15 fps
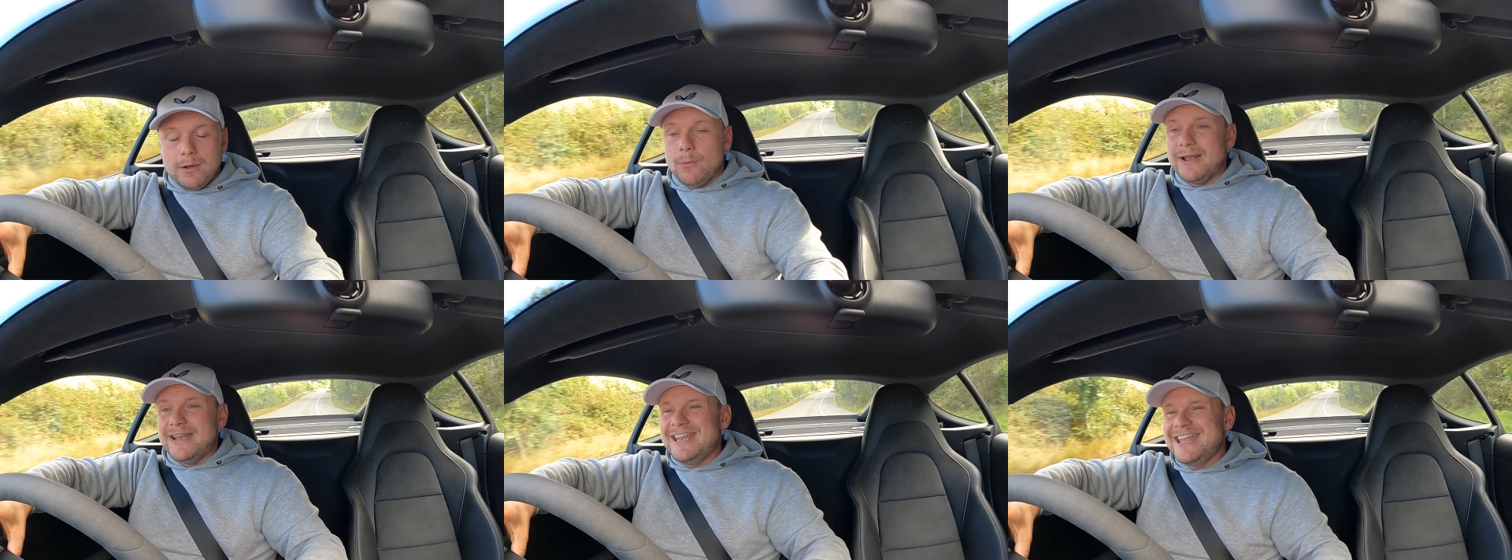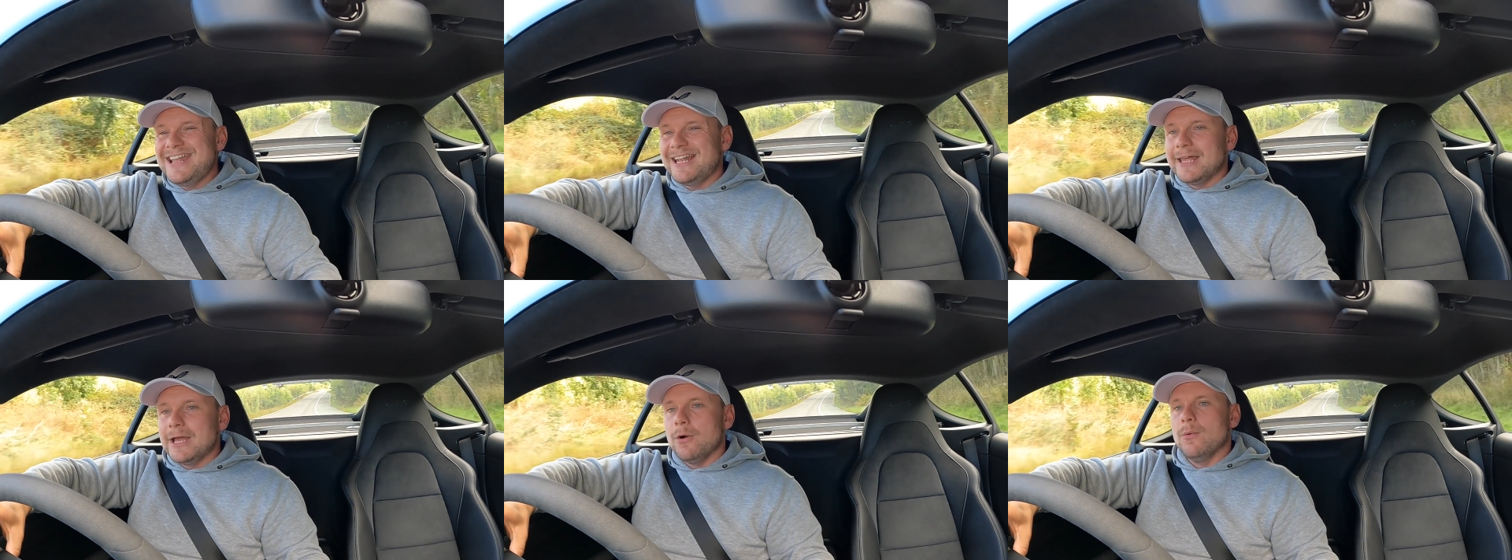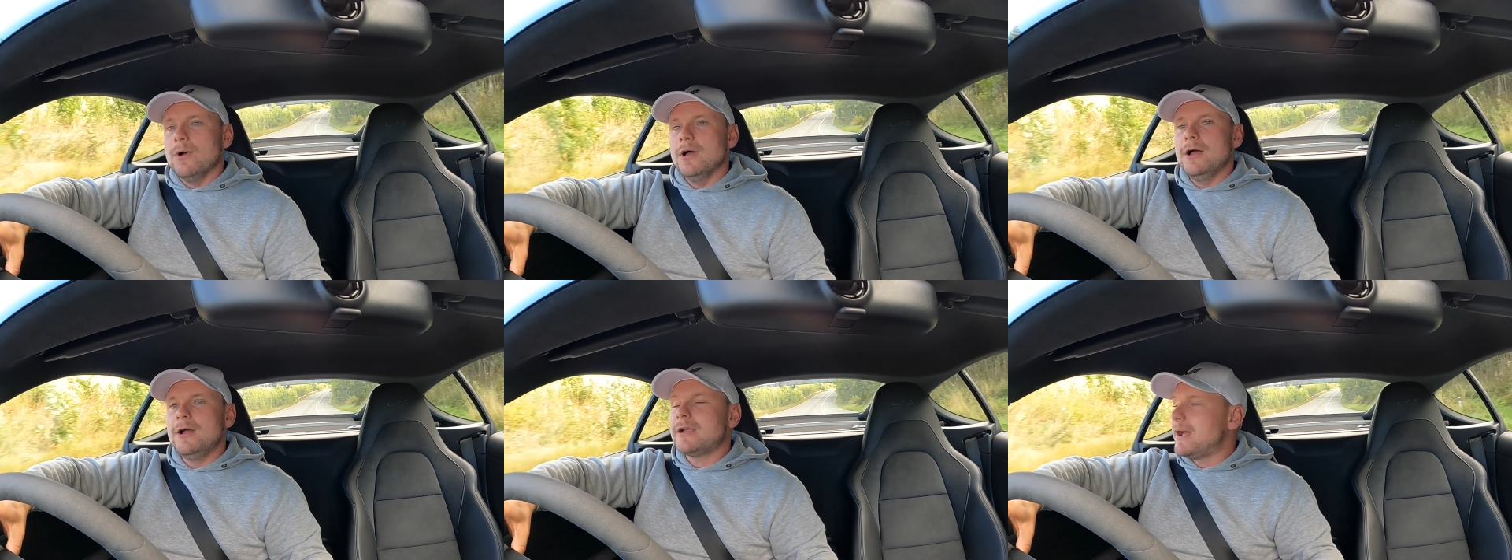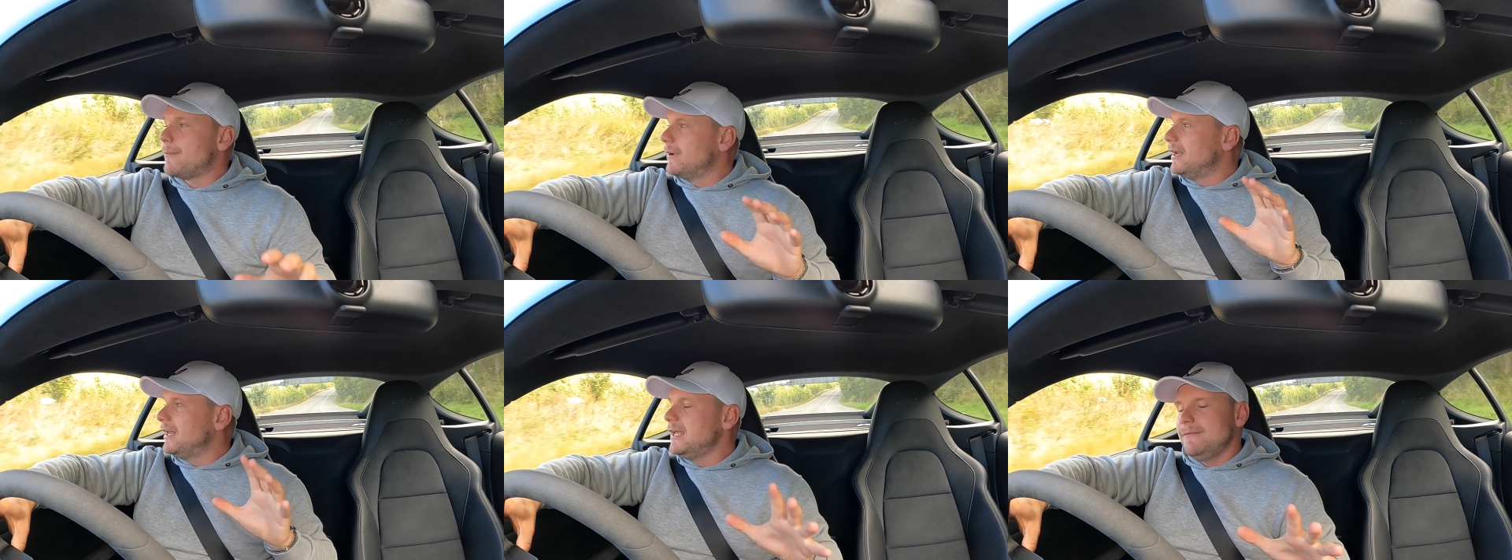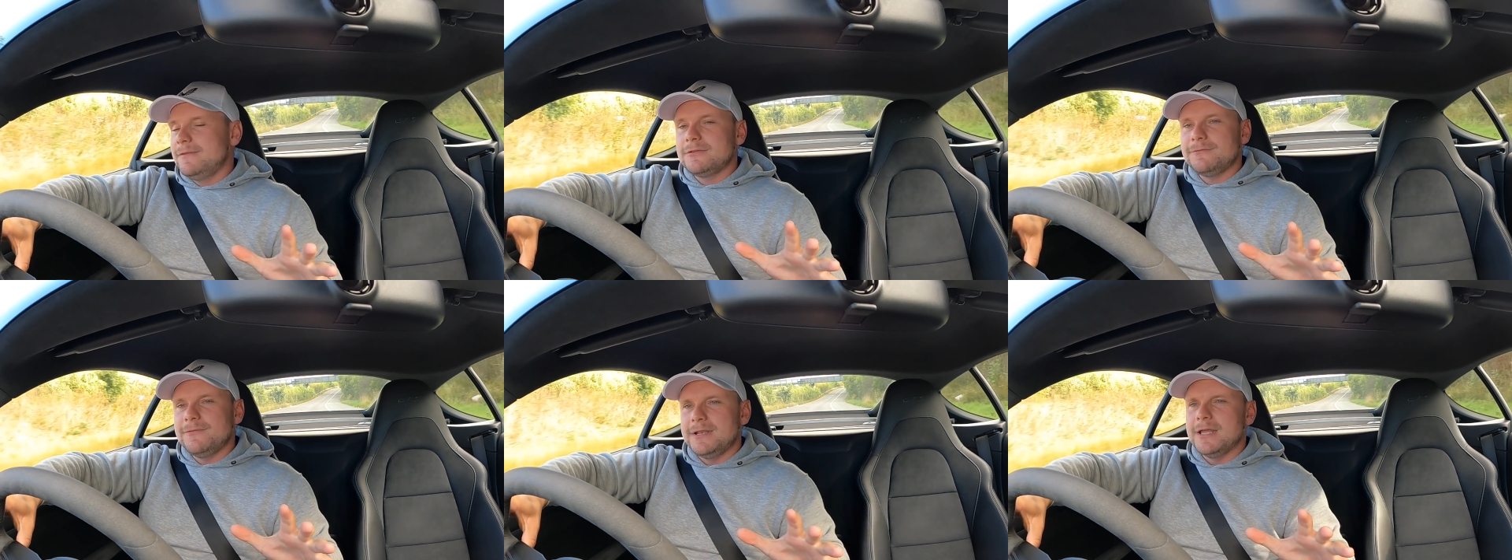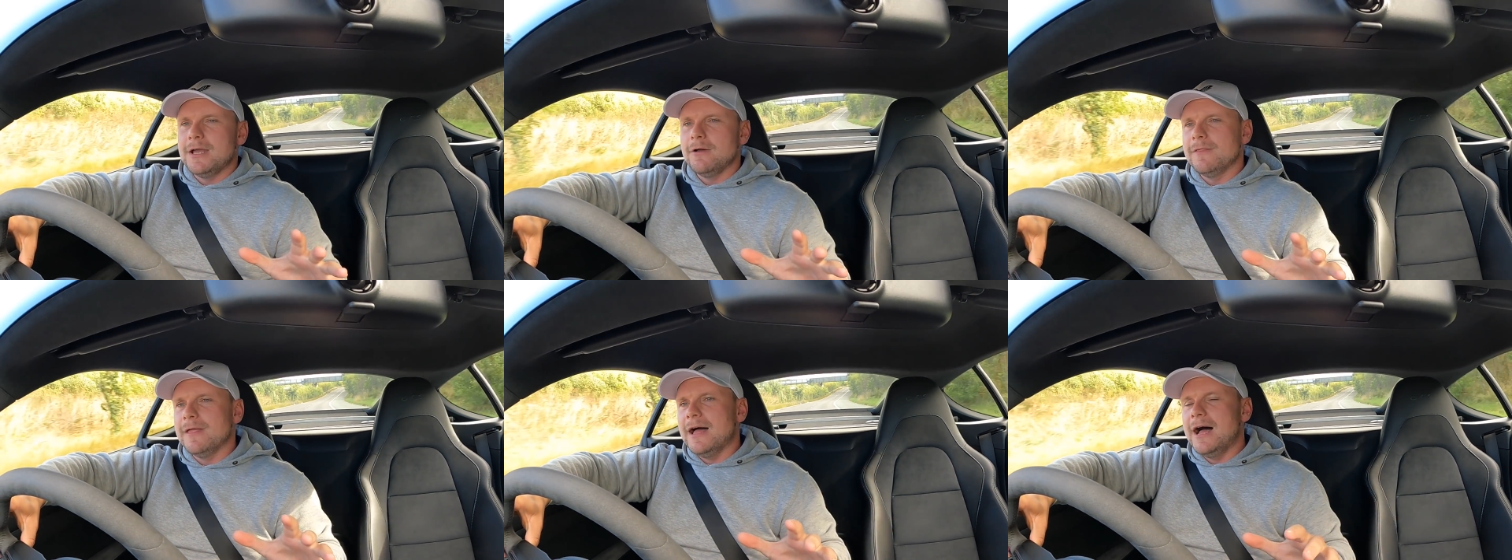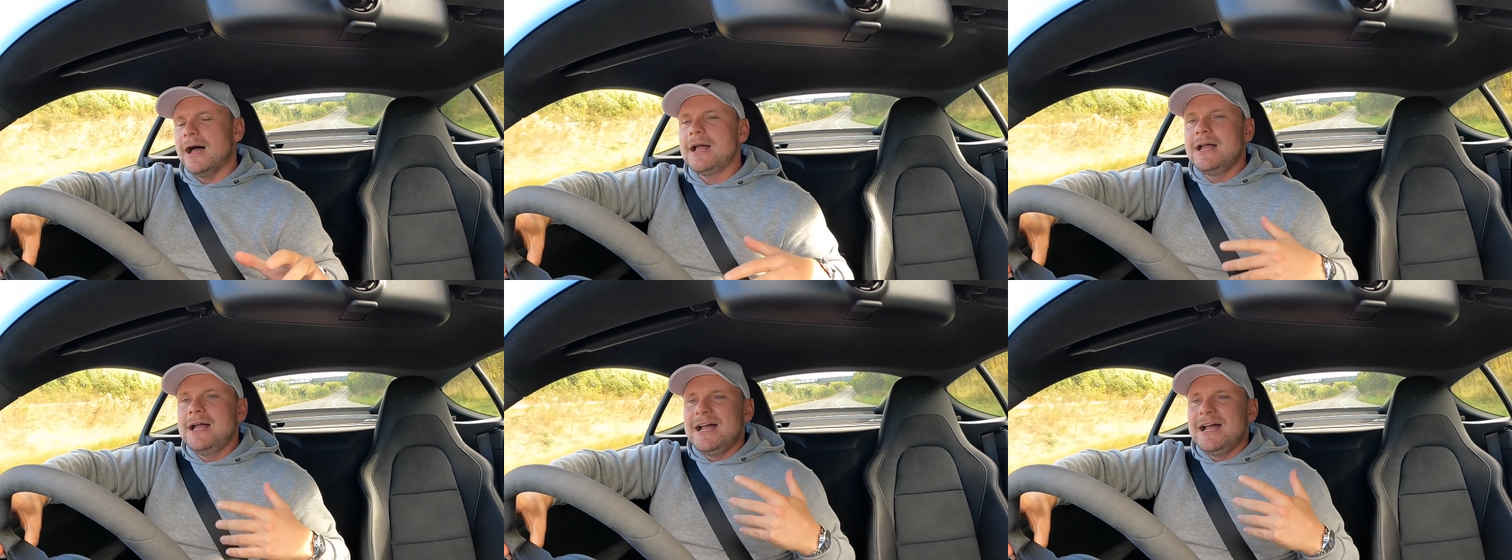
we're nearly at work. I'm going to leave this video there.